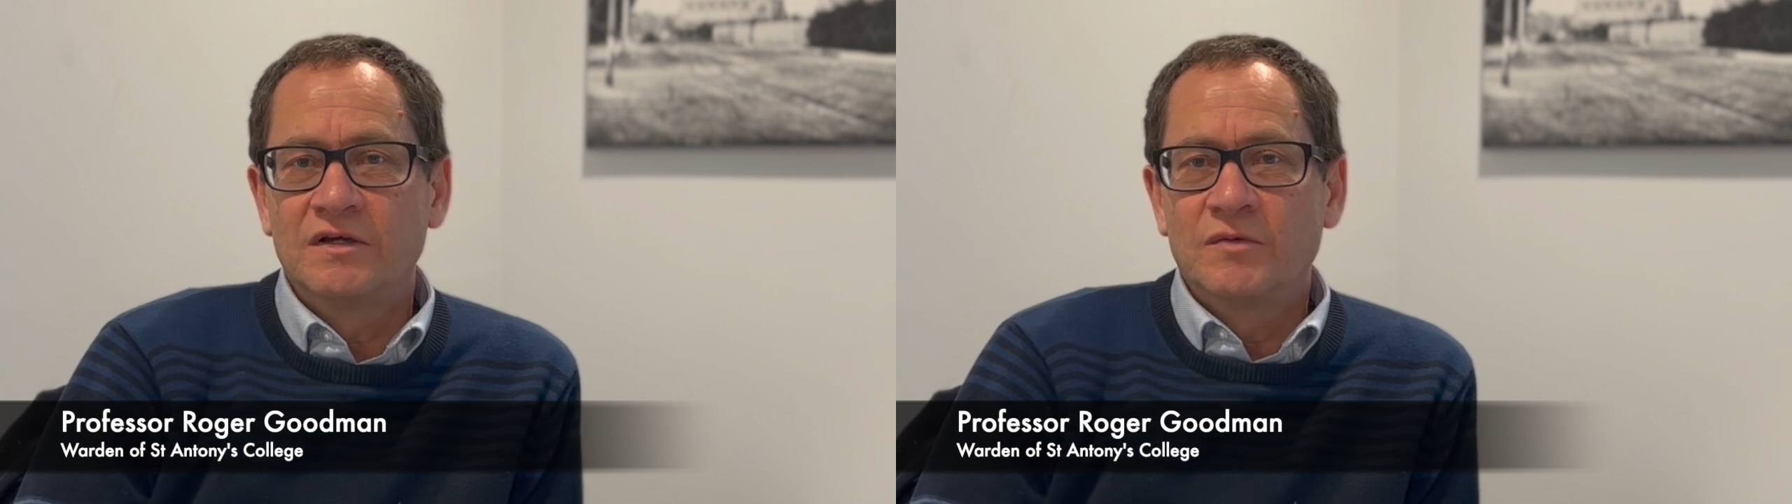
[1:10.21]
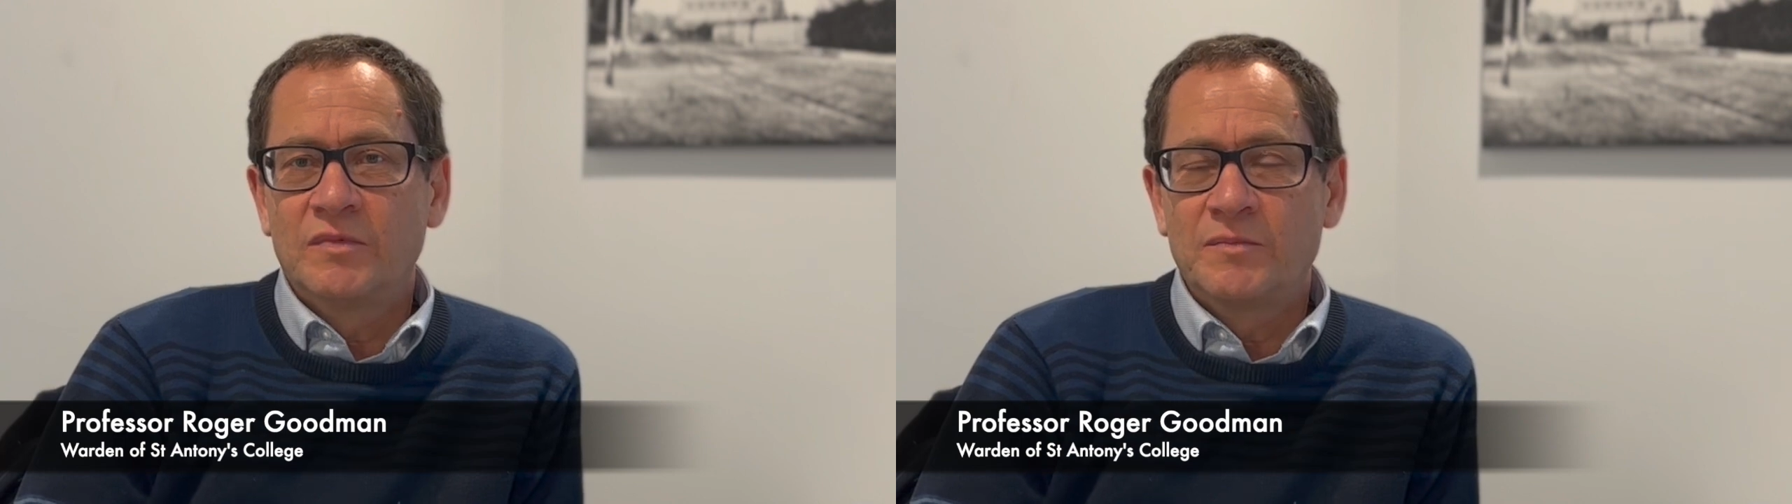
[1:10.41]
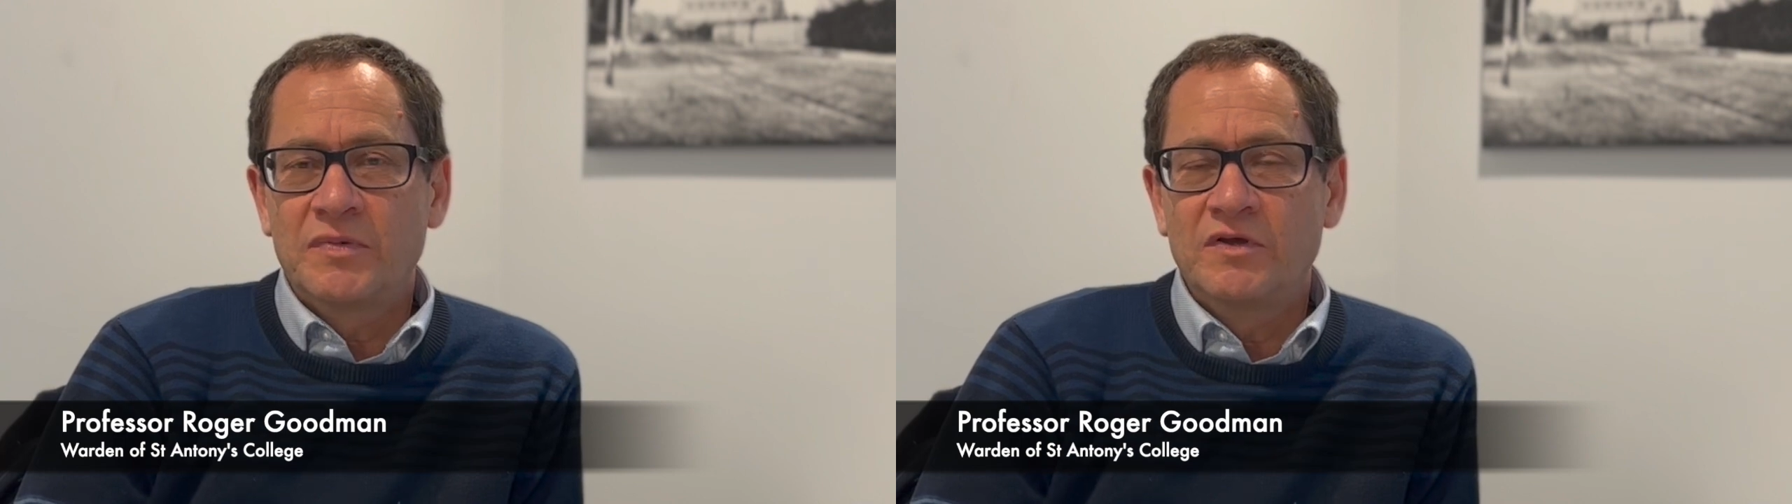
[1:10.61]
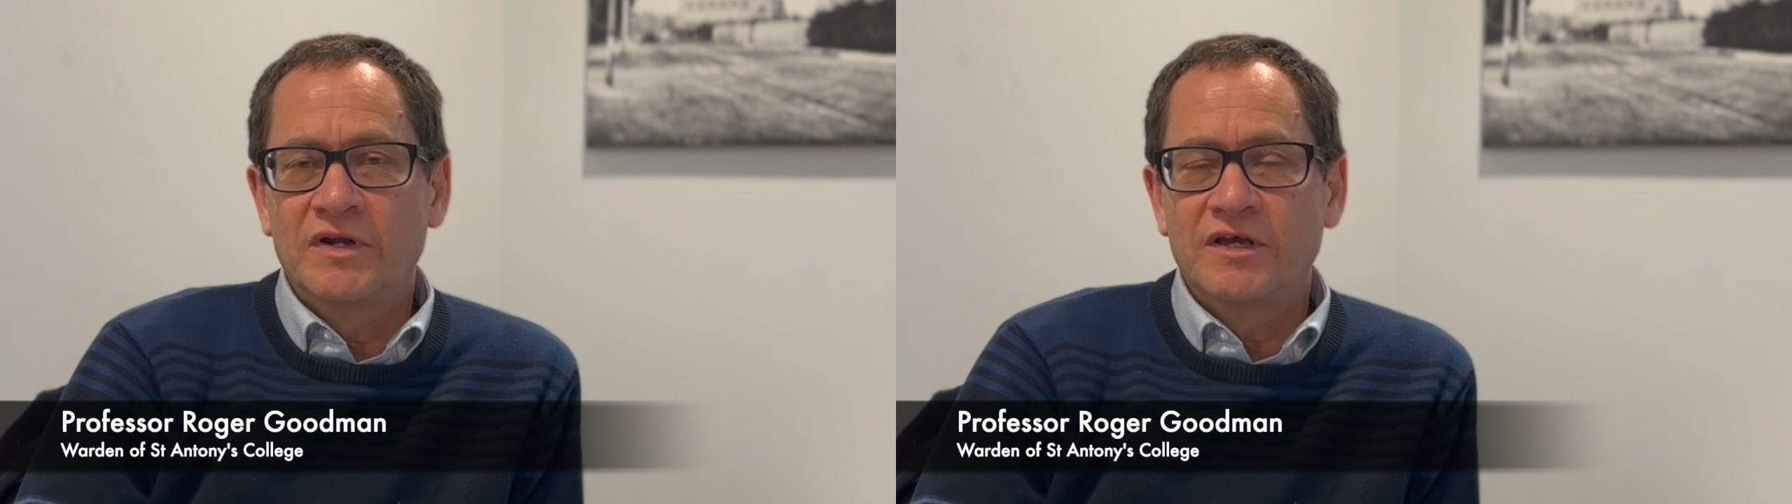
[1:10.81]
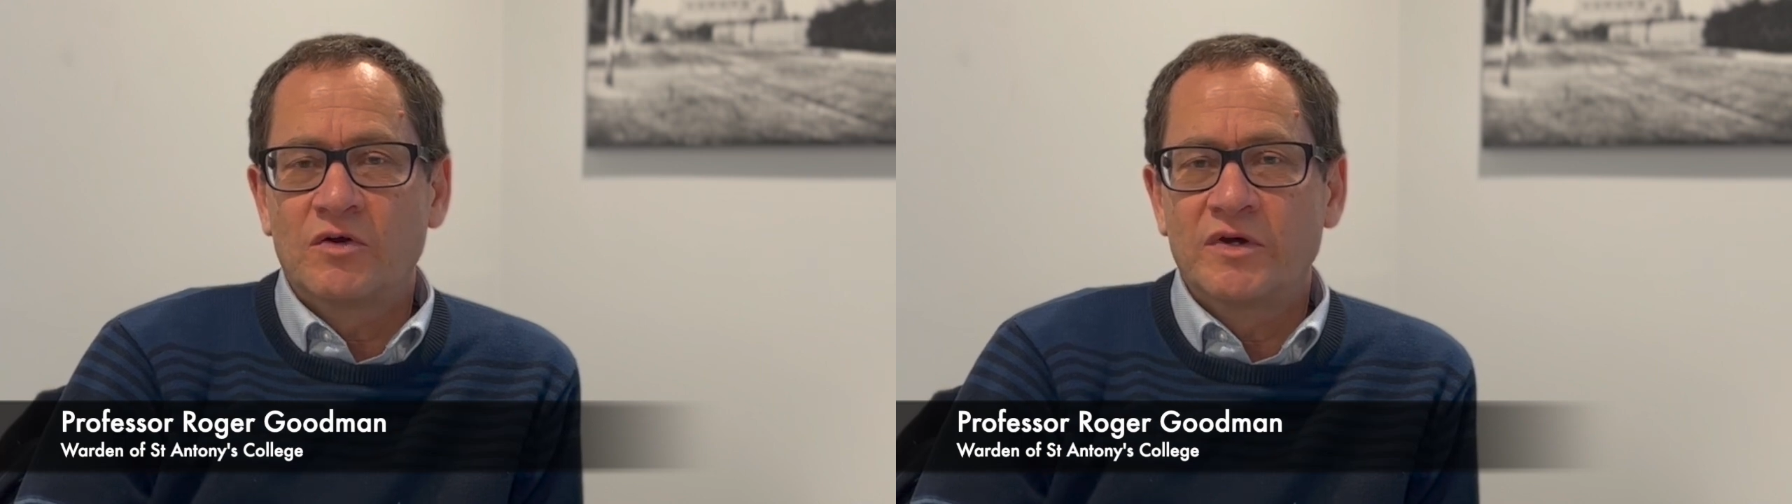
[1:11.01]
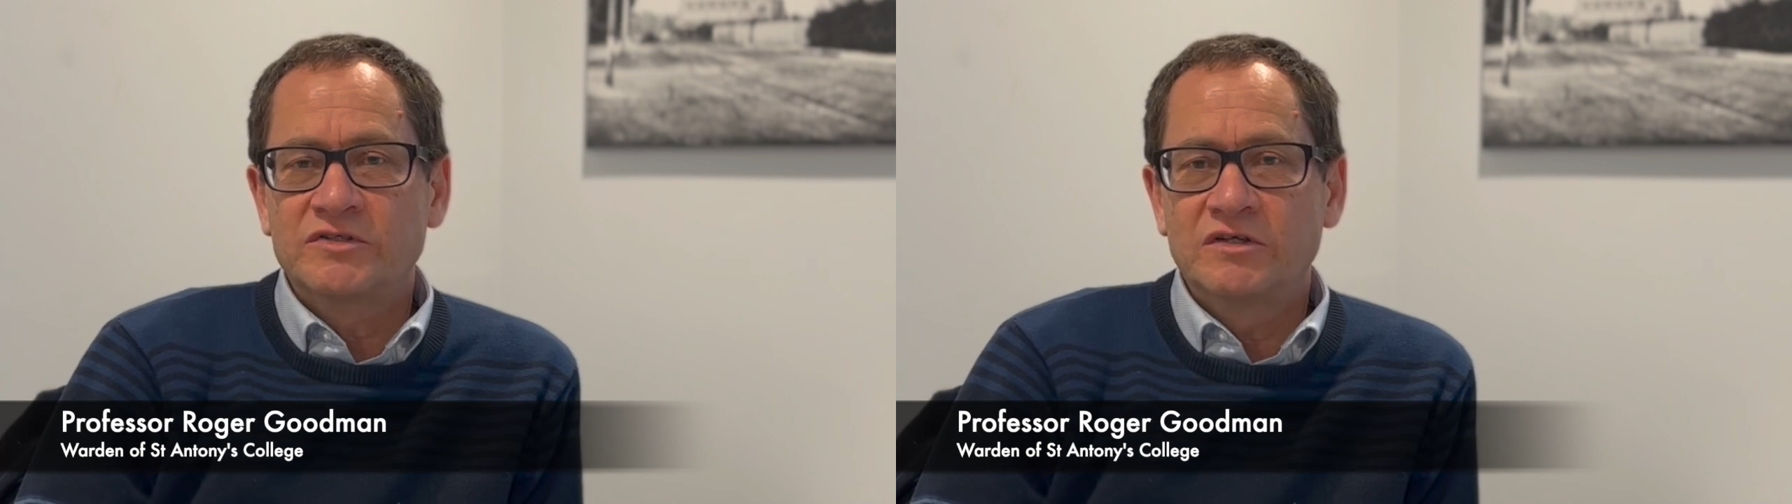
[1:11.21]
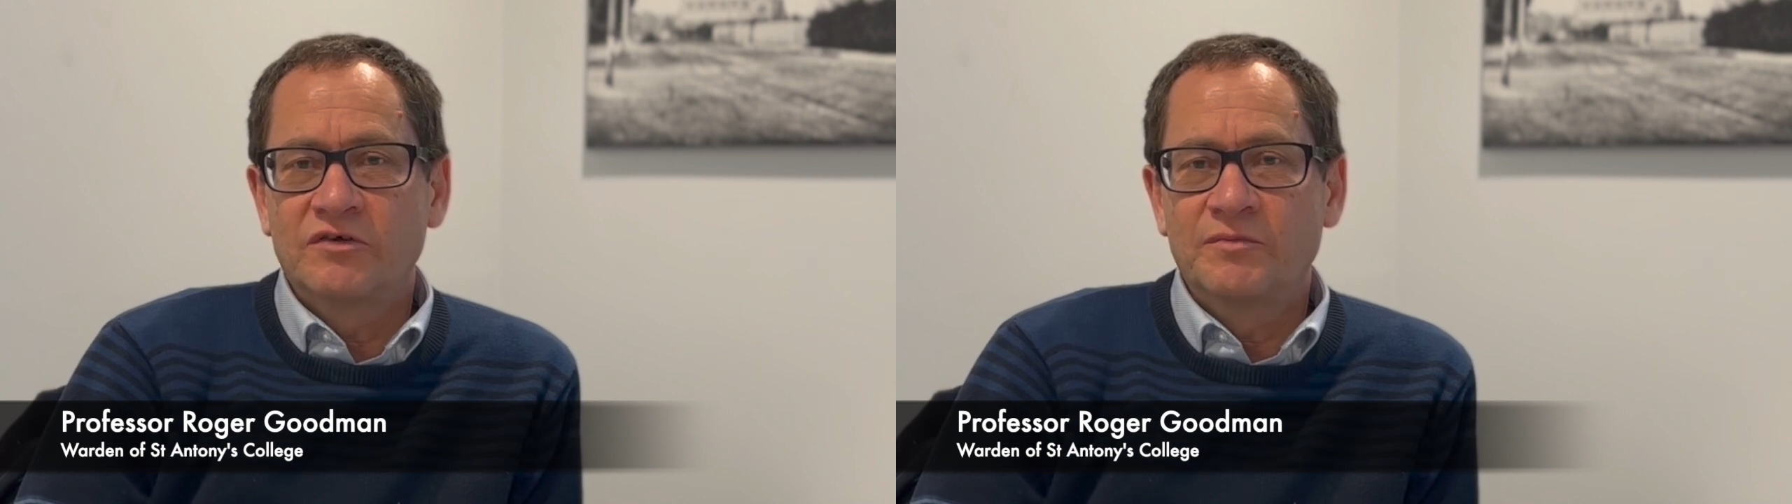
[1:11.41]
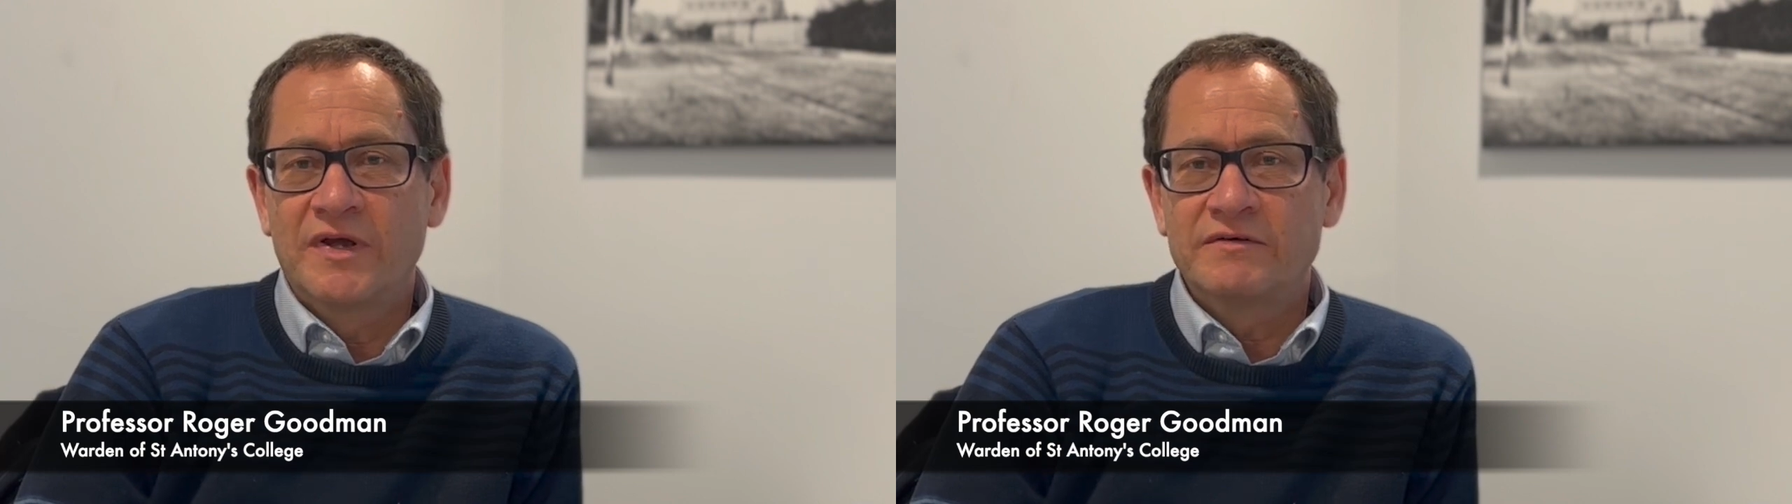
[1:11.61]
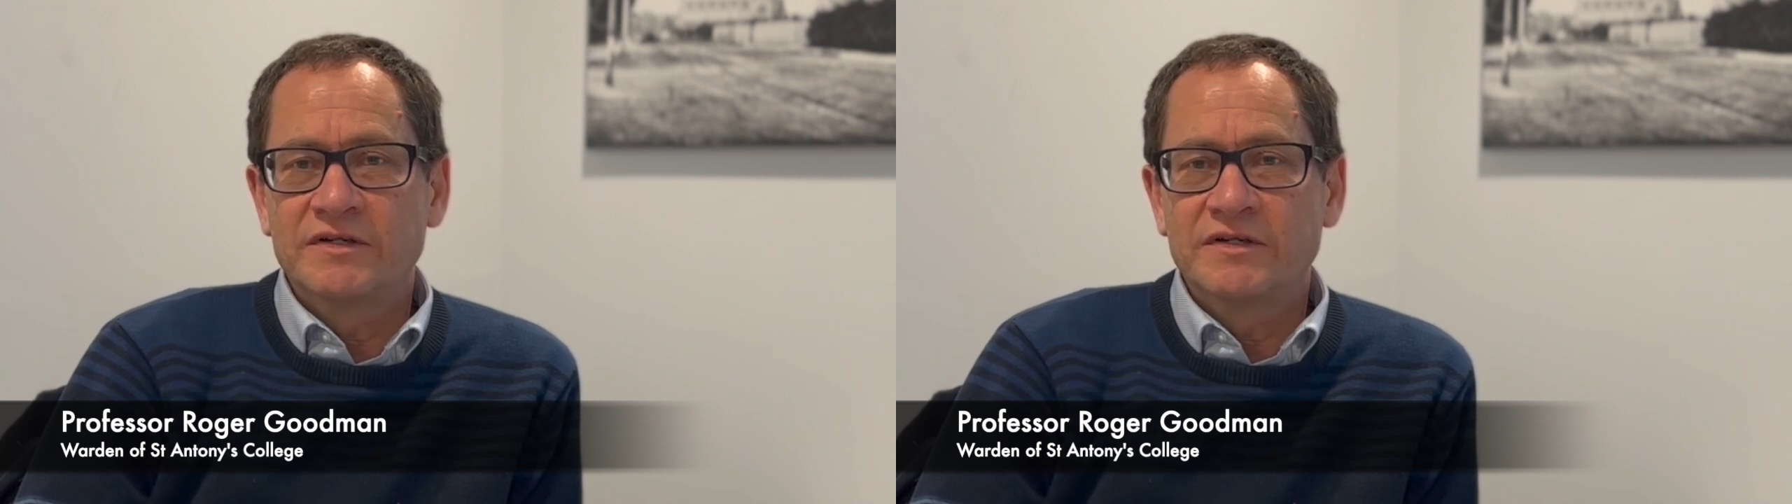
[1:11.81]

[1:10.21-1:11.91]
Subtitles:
but purely a question of merit.